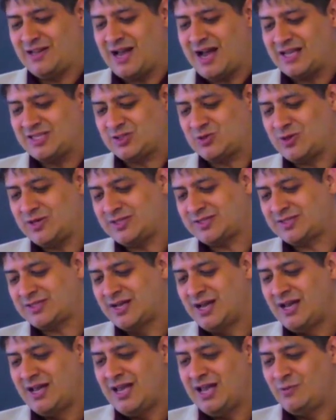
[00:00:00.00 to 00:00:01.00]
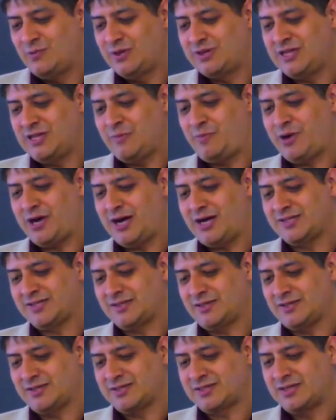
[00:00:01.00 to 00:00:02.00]
Lazarus and with the
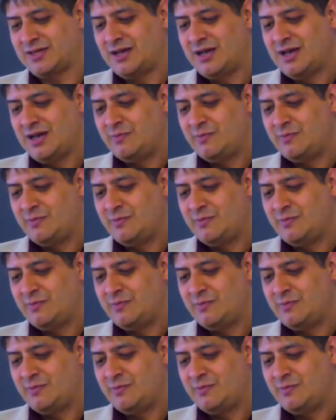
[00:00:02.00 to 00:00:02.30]
apostles.